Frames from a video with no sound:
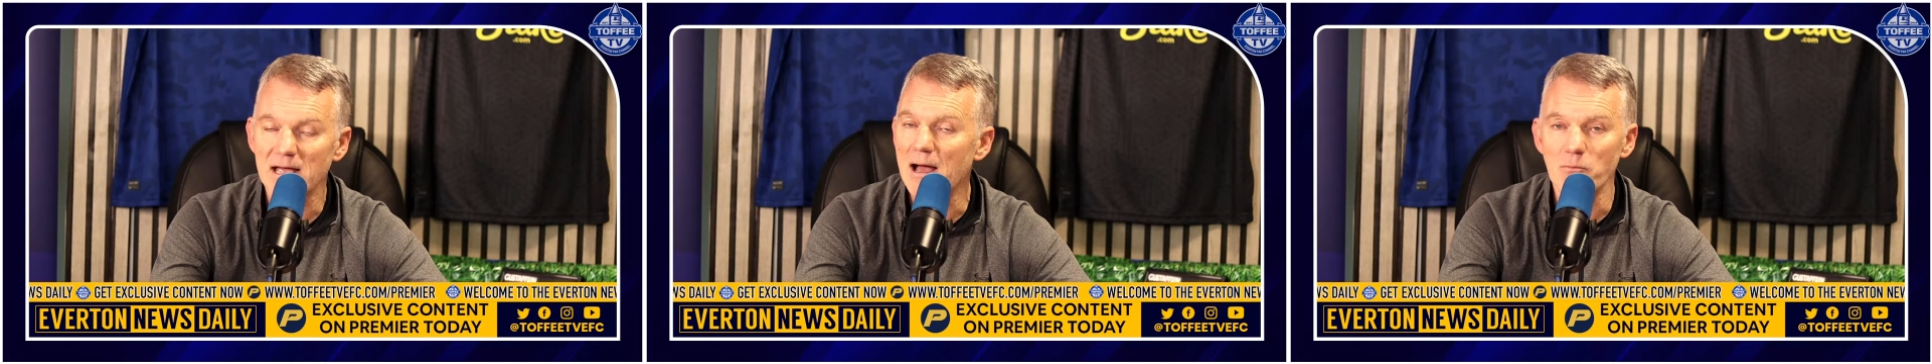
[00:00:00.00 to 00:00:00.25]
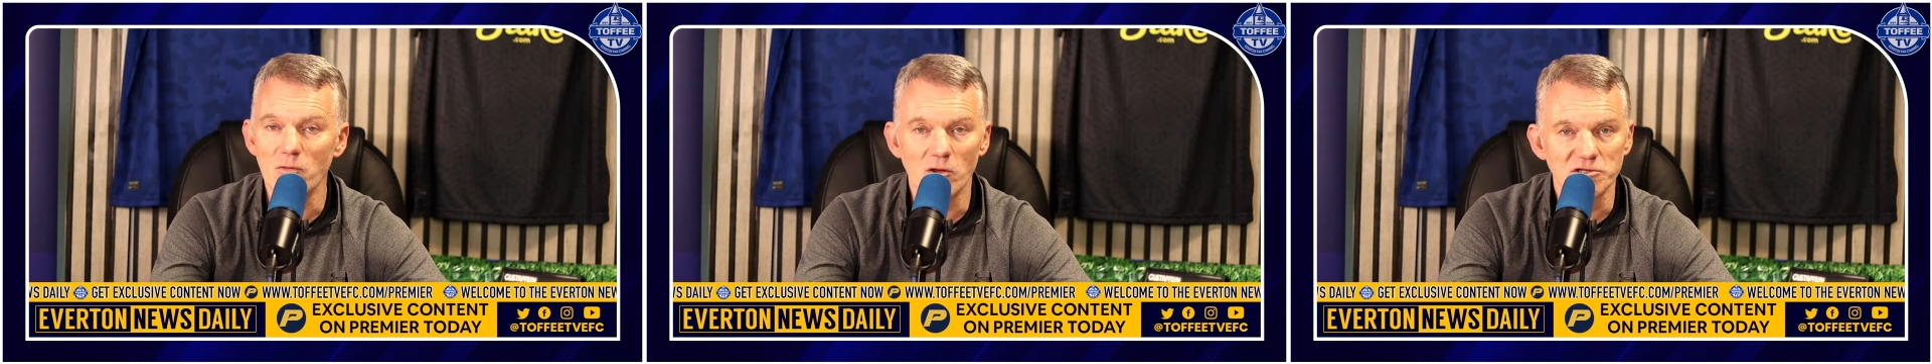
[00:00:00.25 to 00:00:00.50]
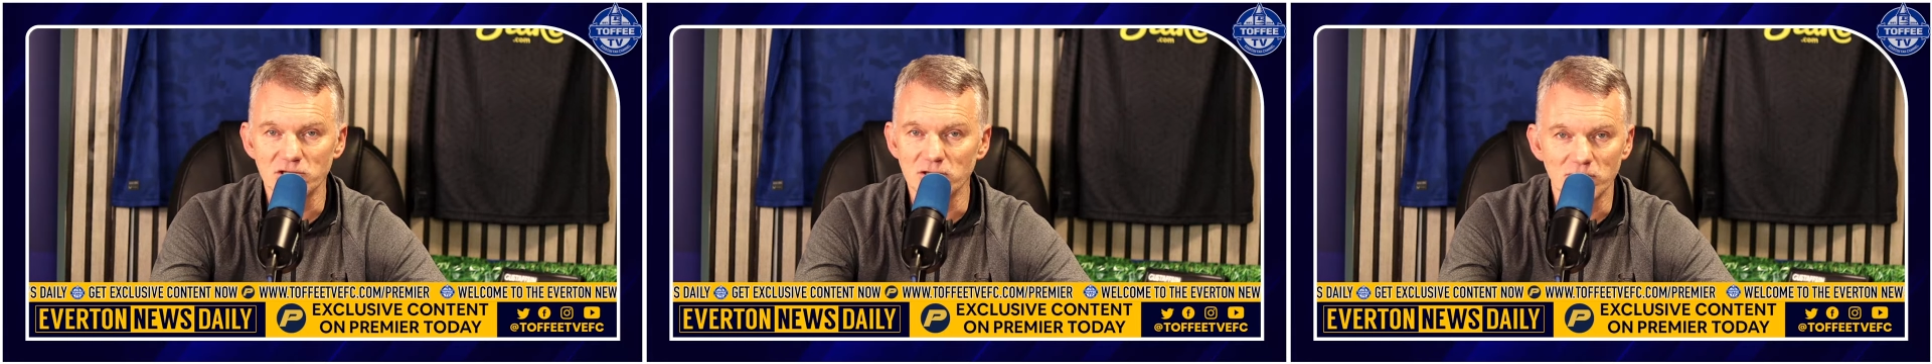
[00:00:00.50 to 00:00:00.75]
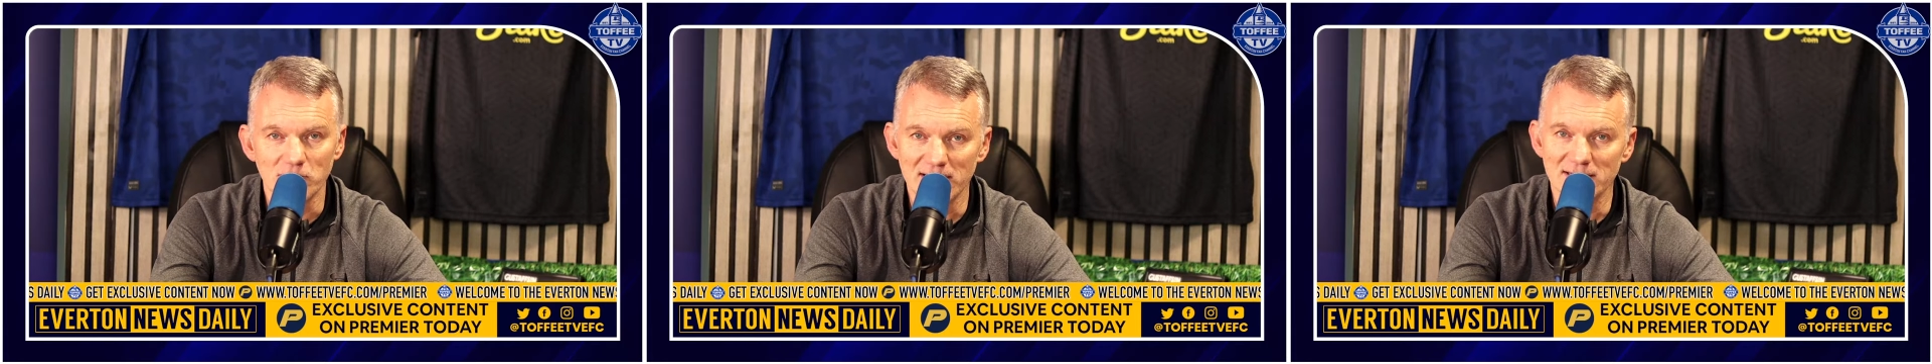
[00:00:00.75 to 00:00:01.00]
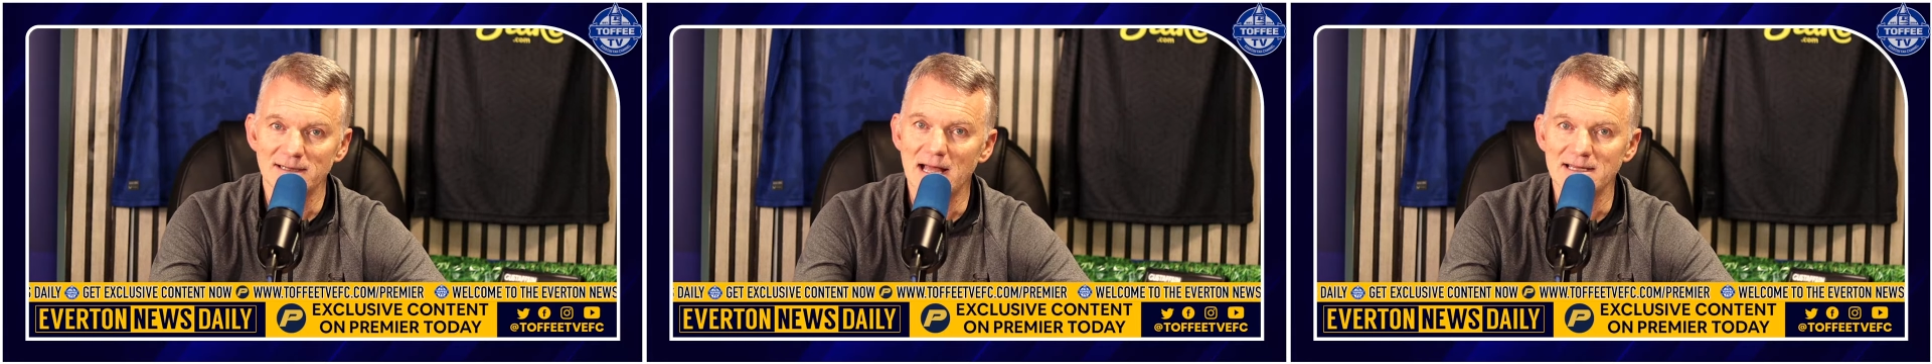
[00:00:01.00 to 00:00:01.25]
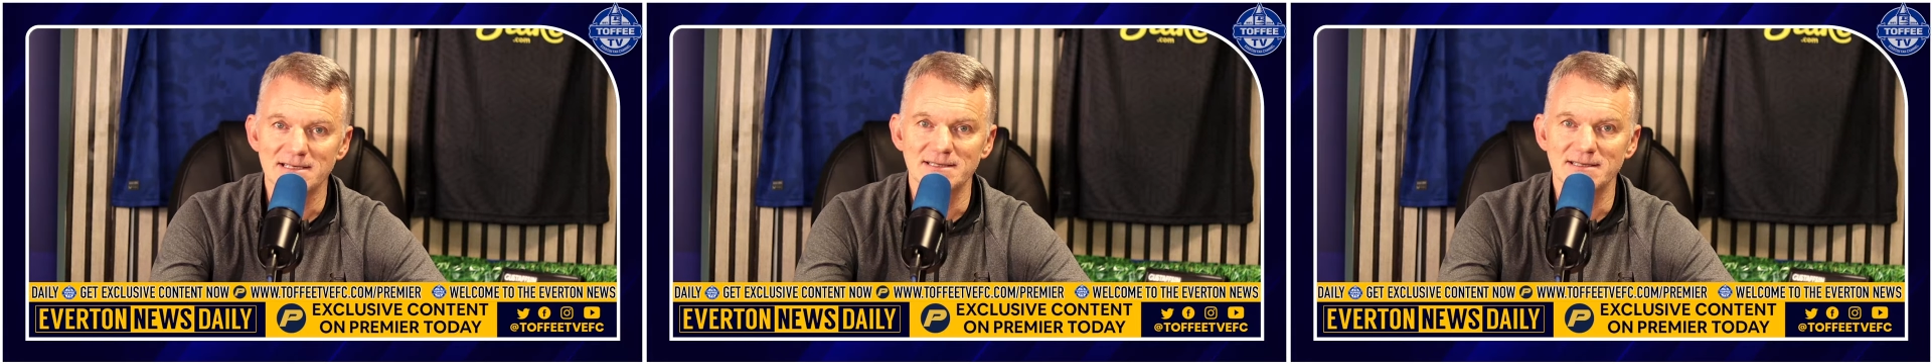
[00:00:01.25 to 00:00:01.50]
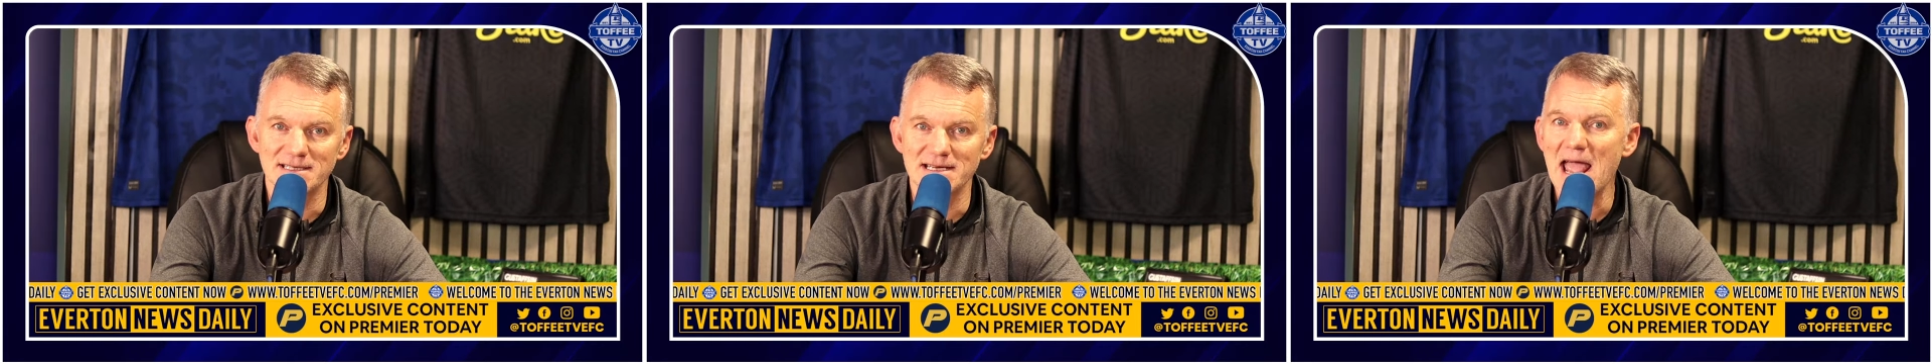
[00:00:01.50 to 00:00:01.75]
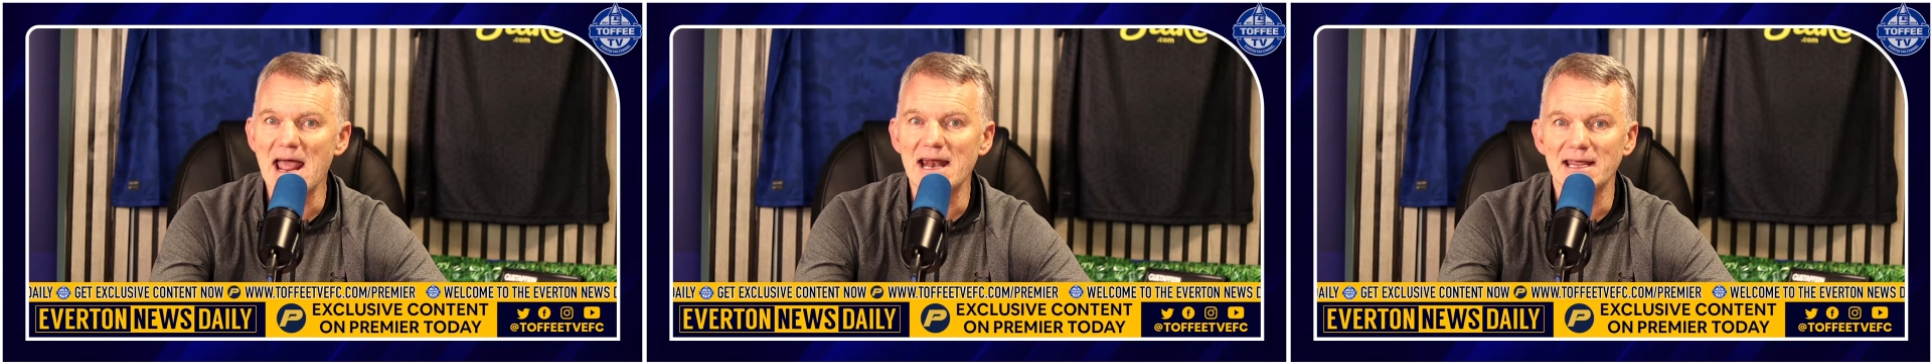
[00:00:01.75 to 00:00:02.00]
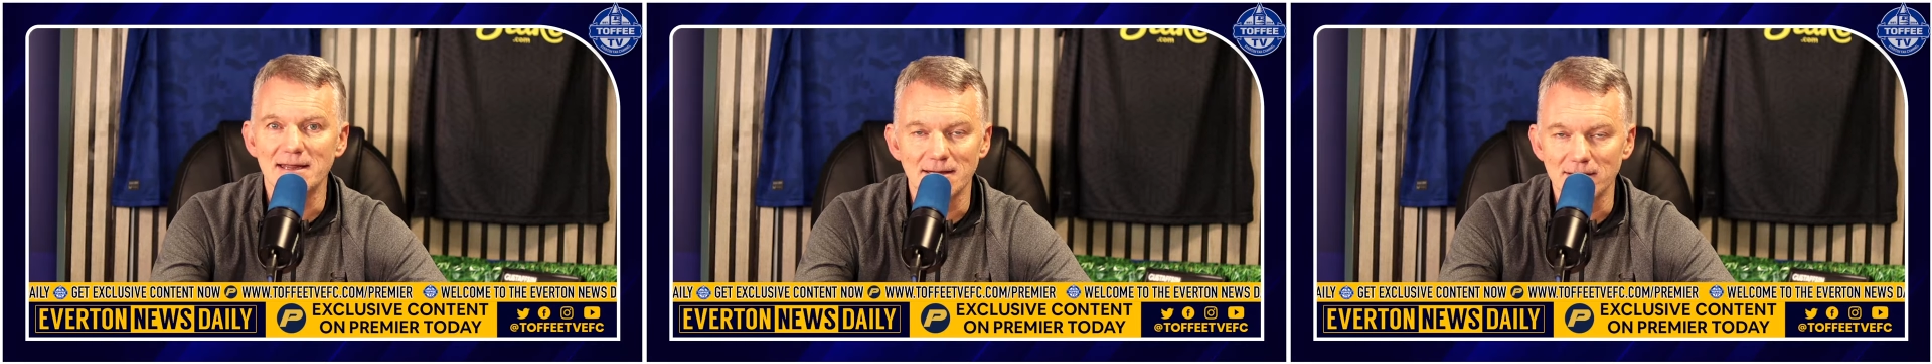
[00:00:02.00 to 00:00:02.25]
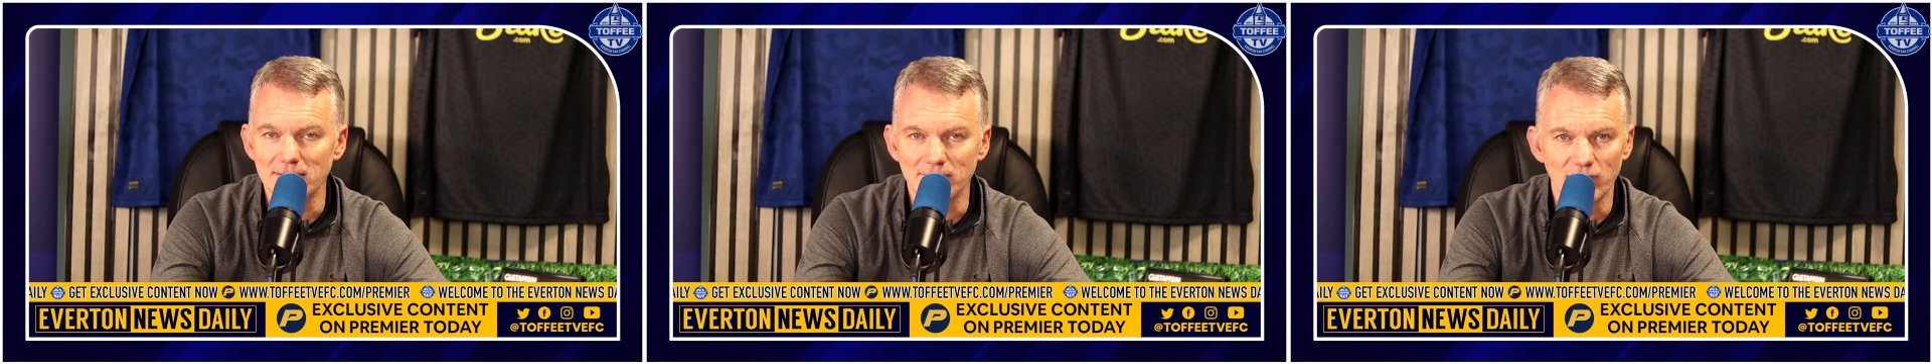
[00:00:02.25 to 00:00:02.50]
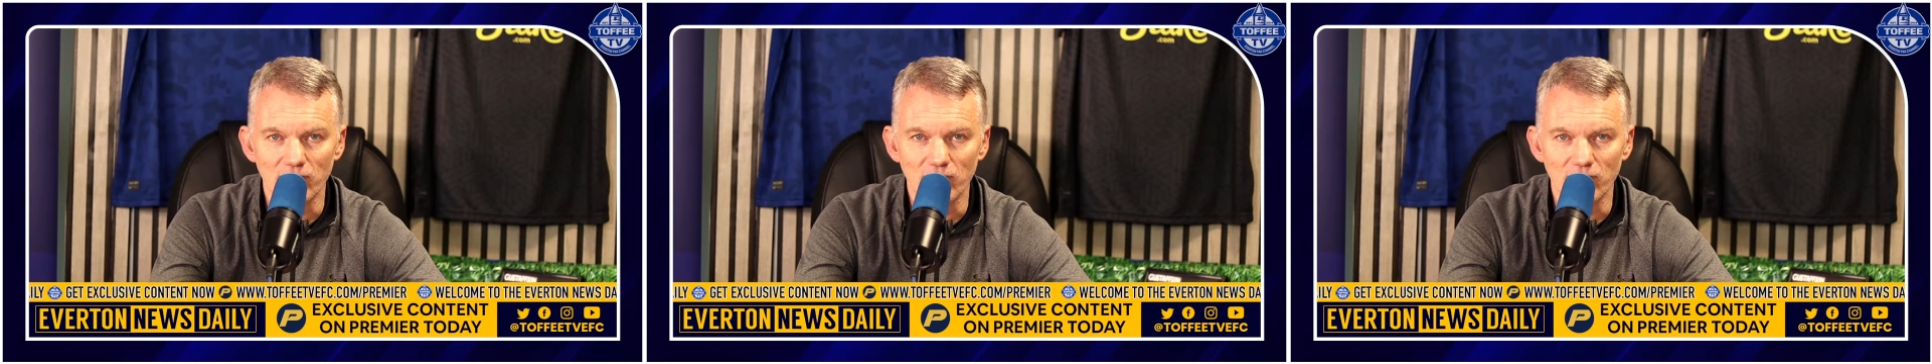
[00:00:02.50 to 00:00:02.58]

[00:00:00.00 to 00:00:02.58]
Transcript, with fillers: I'm not sure whether that's there's anything